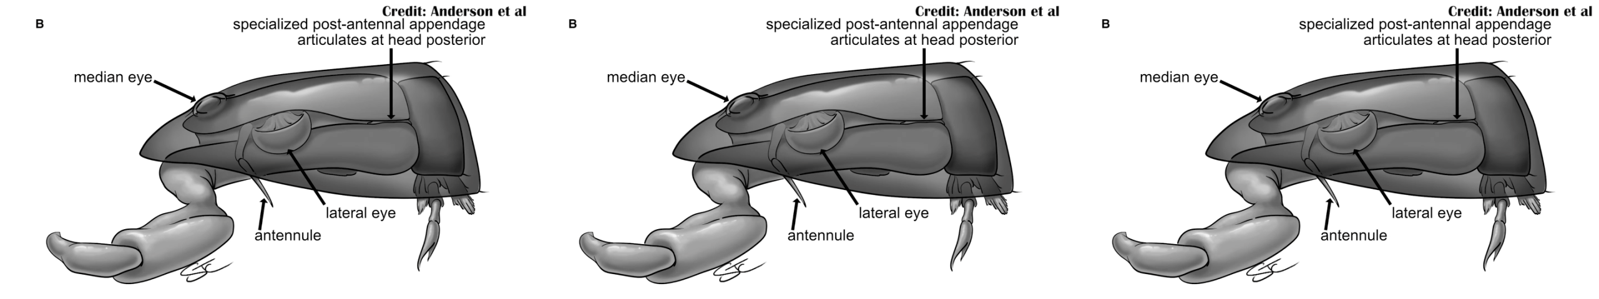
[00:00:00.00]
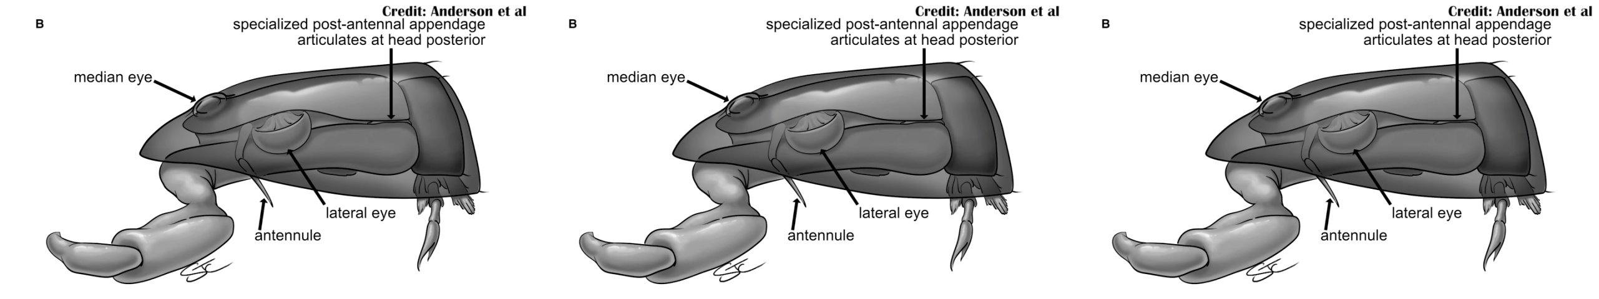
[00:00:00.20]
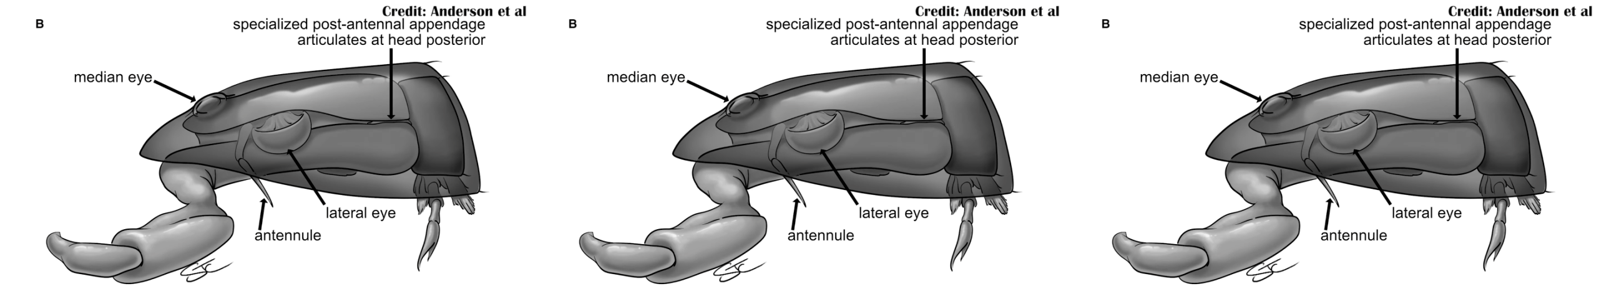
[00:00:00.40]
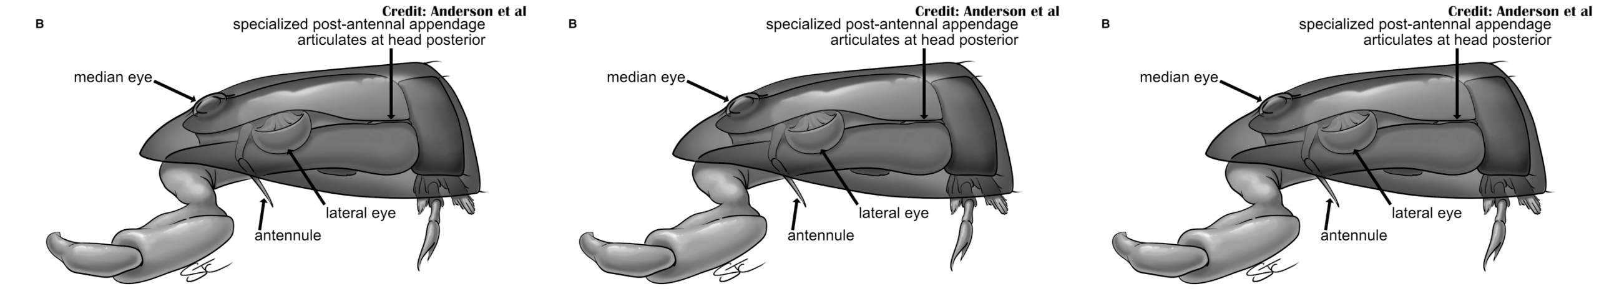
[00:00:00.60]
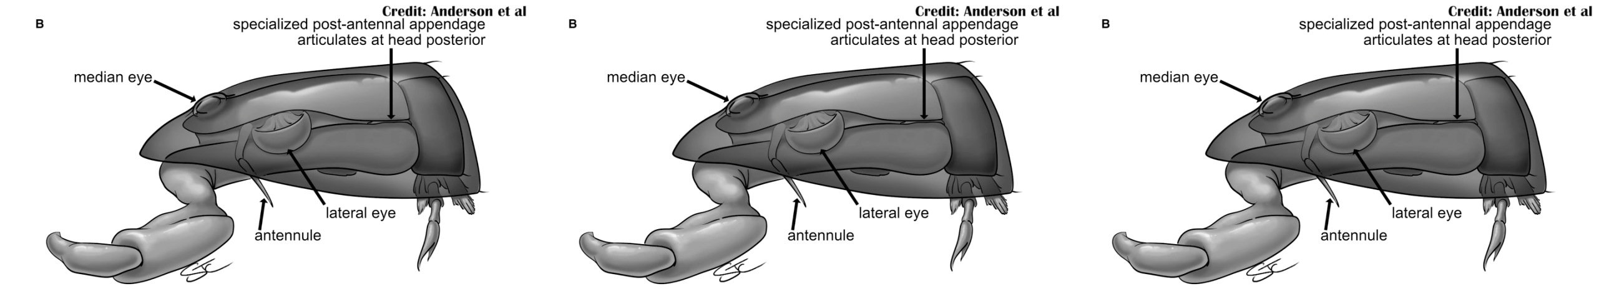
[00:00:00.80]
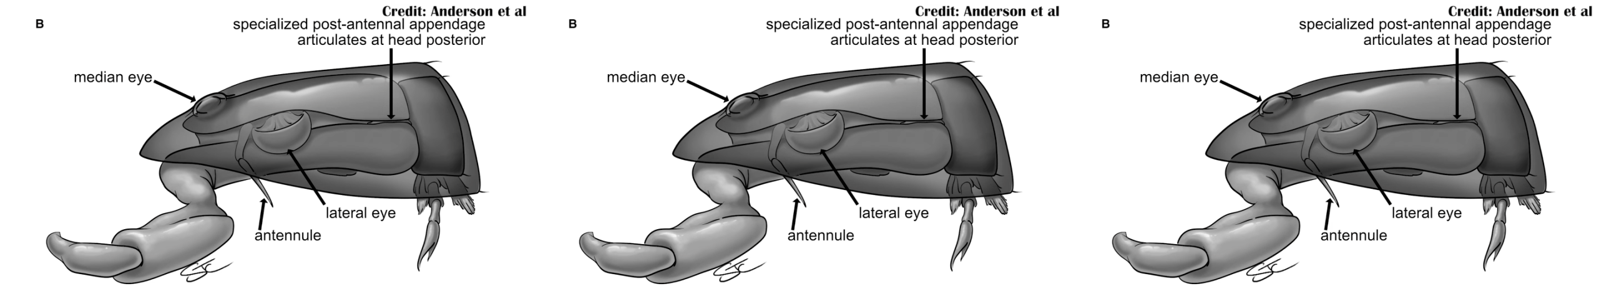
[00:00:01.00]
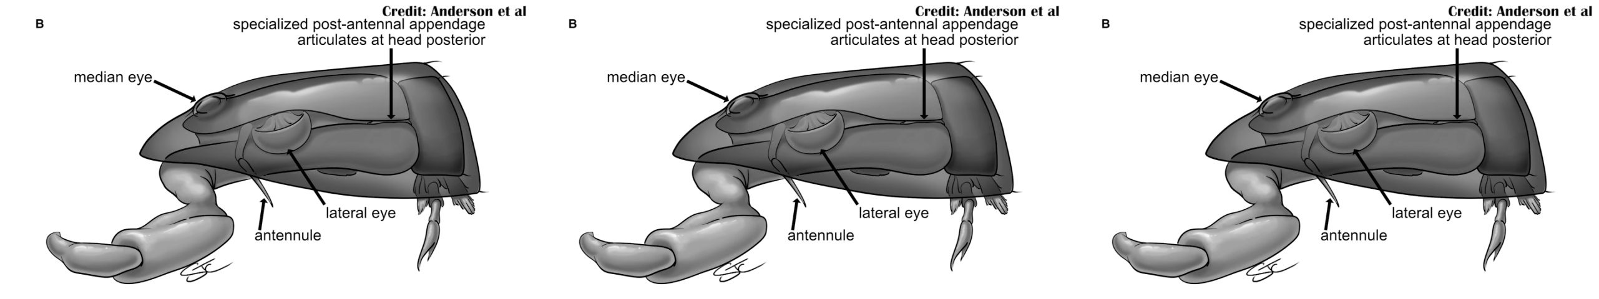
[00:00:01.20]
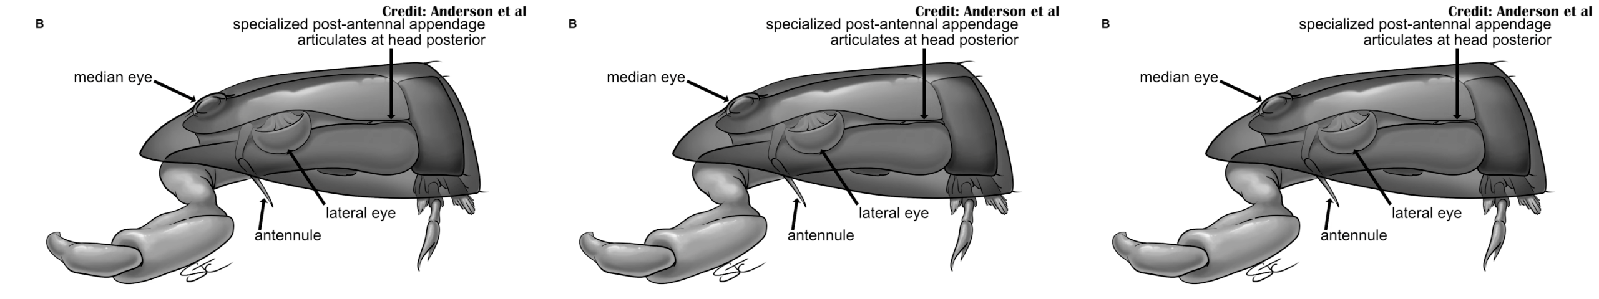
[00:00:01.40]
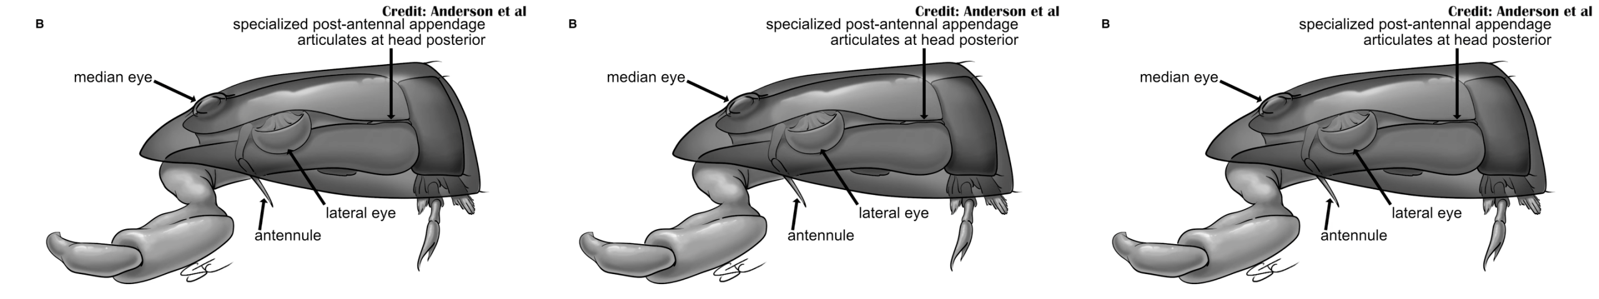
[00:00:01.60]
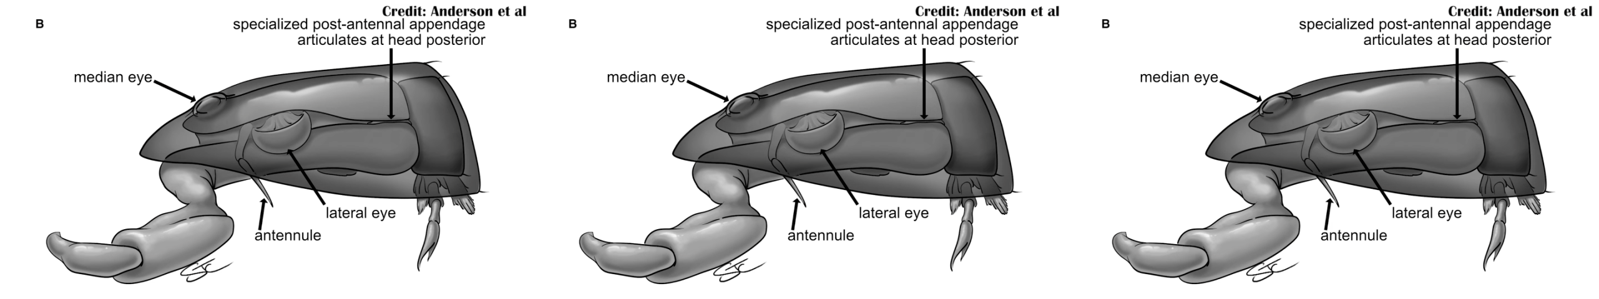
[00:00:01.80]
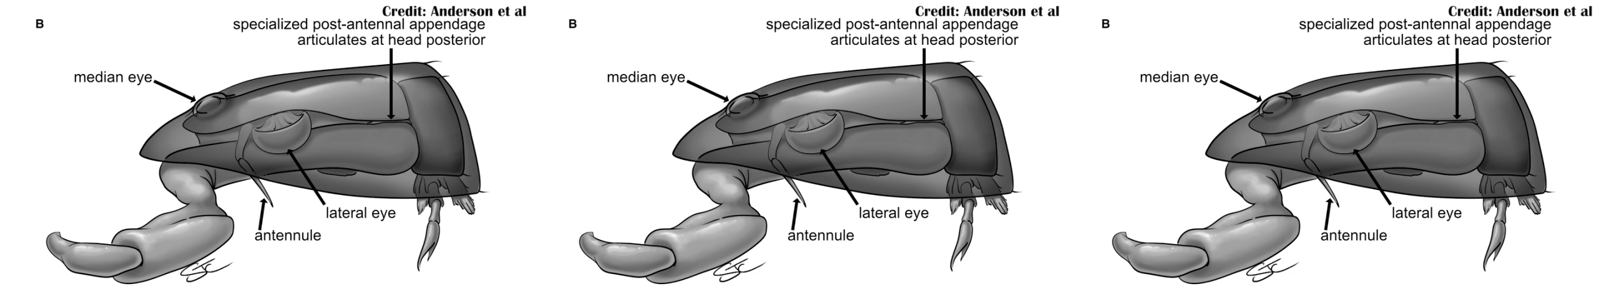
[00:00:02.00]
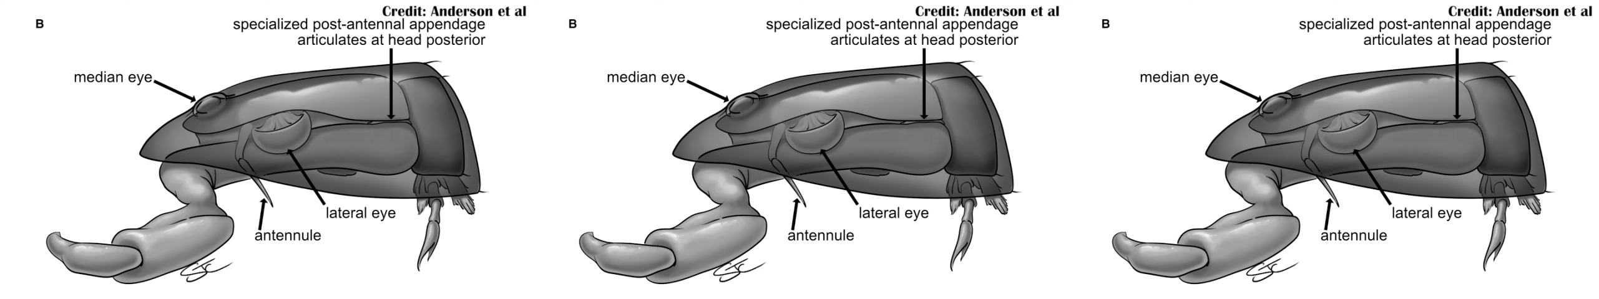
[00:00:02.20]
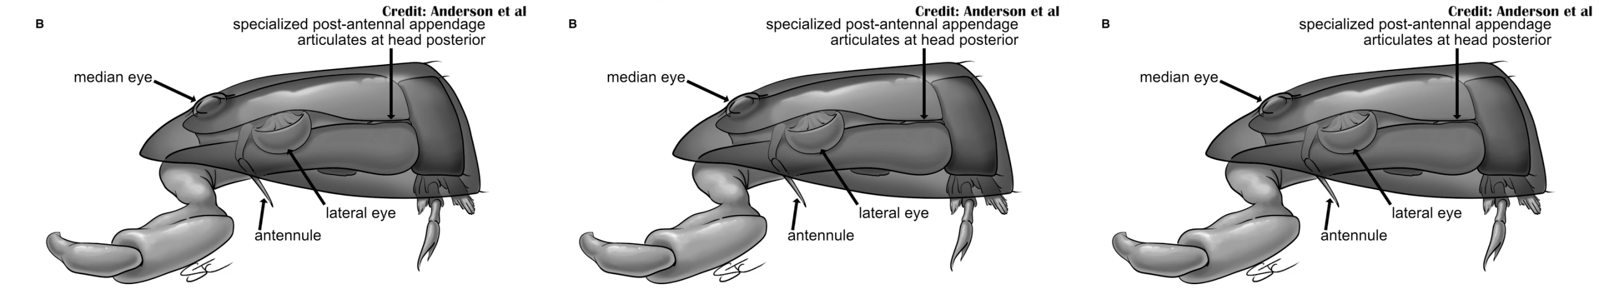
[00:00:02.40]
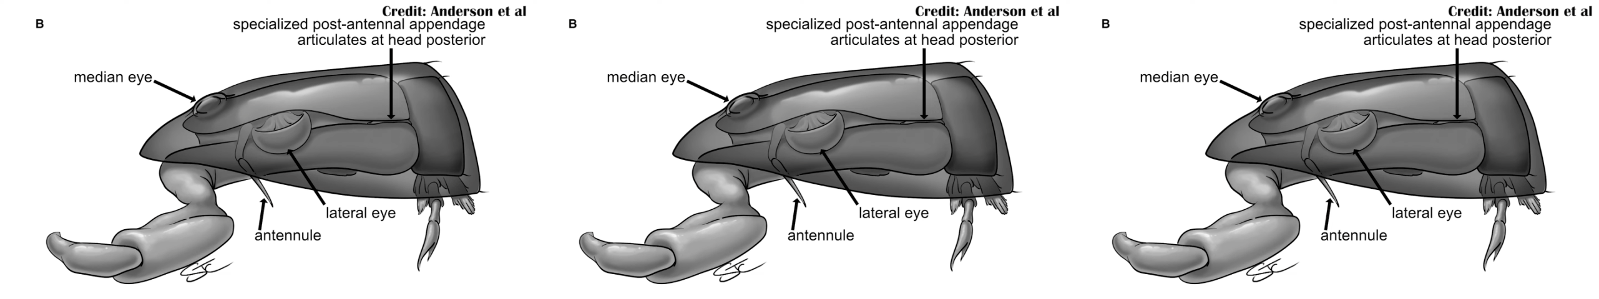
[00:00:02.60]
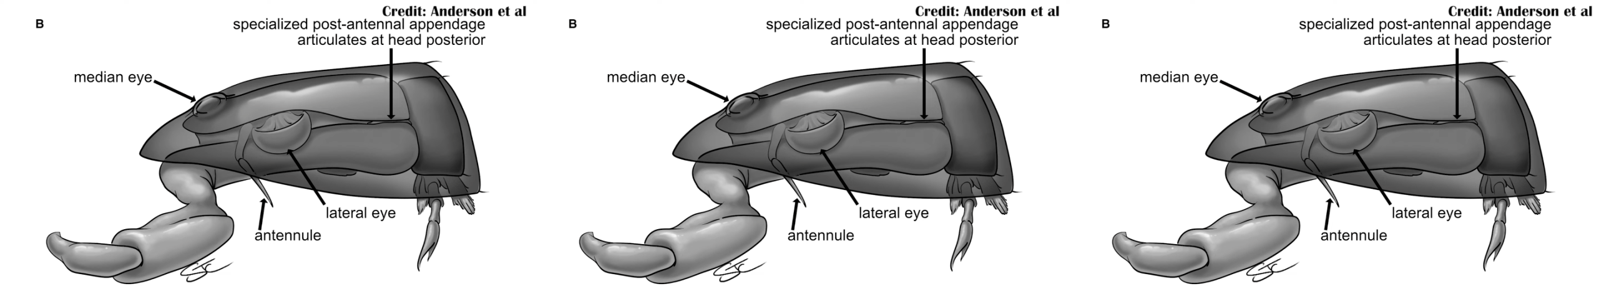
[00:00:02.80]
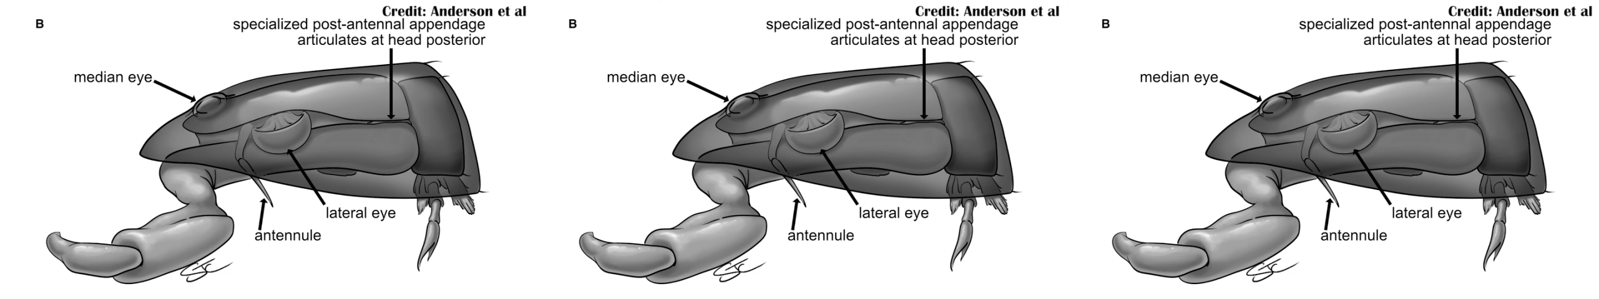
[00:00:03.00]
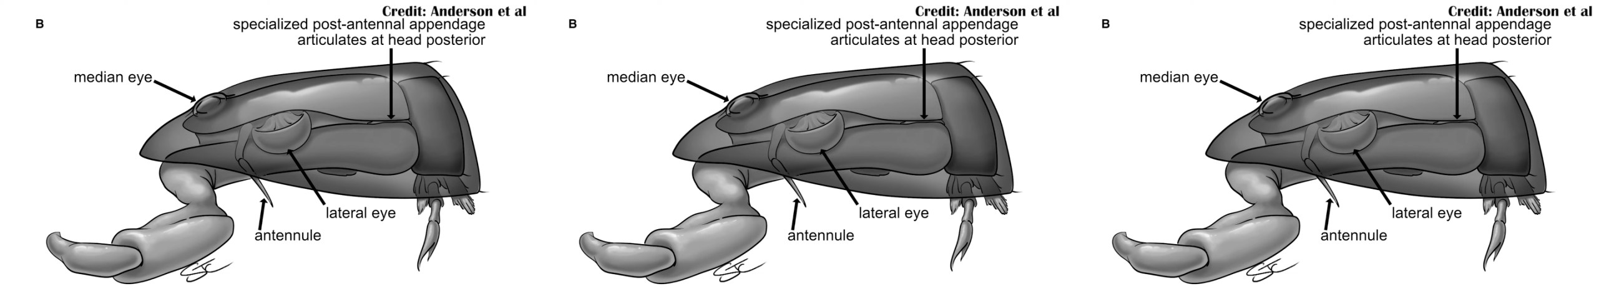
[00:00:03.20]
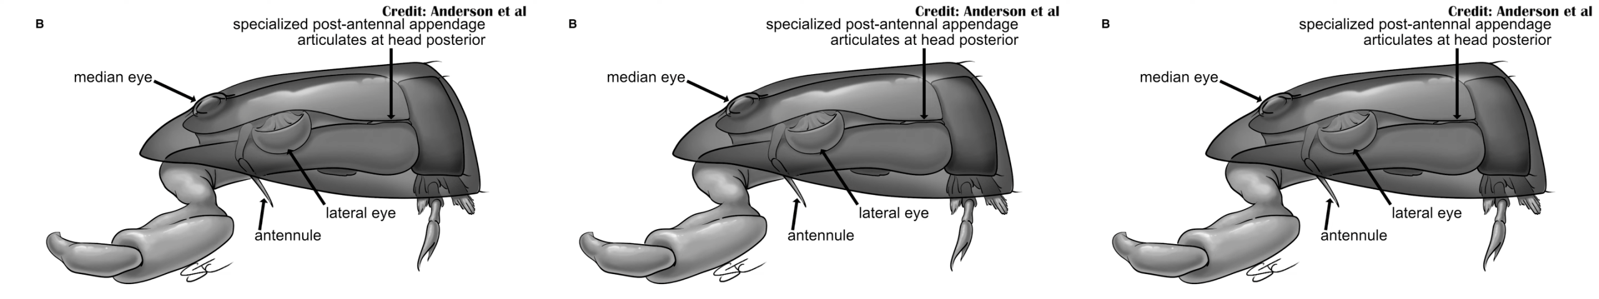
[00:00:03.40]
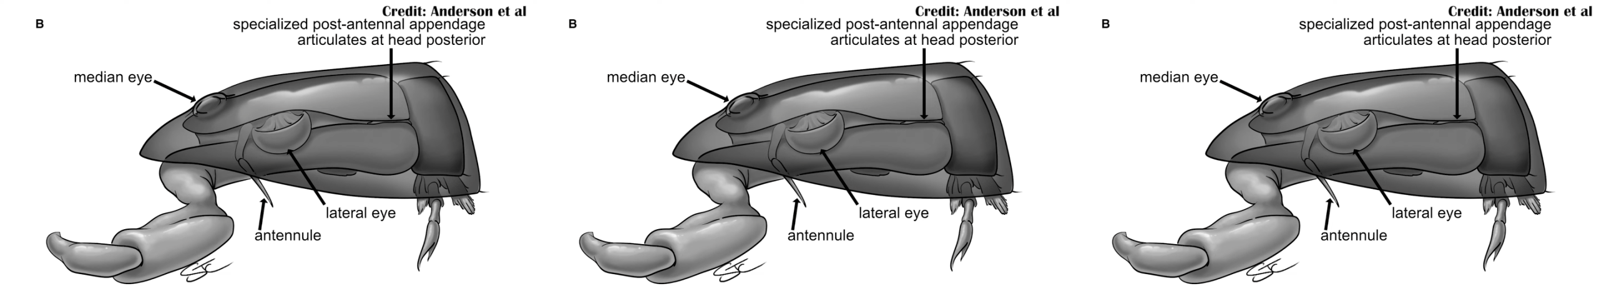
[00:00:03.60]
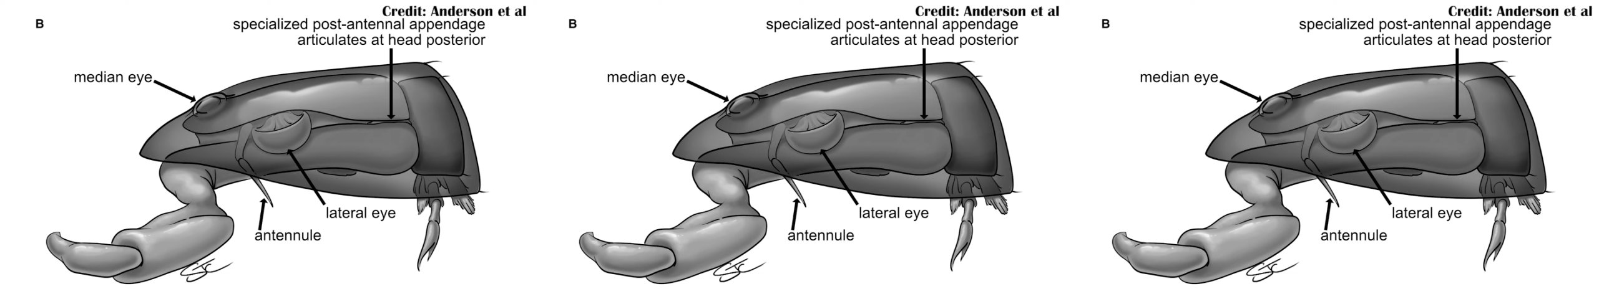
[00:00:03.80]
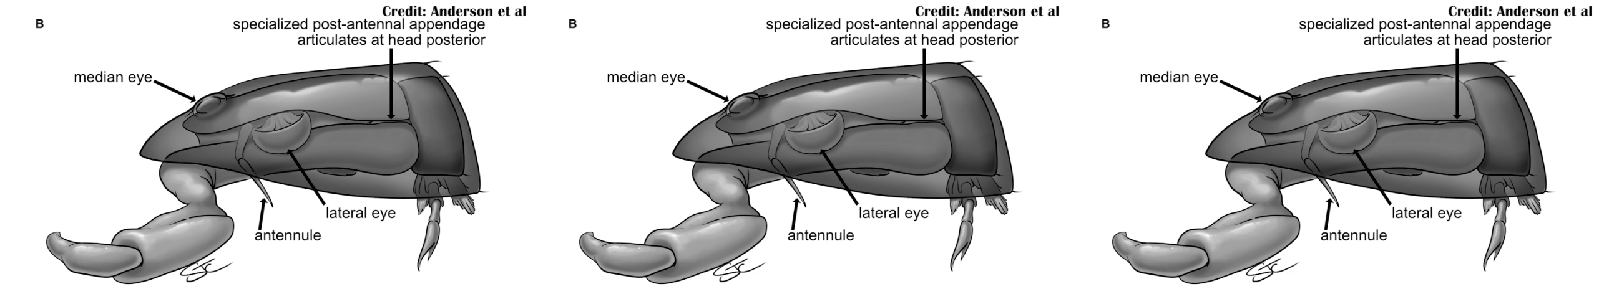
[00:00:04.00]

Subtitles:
(no speaker visible)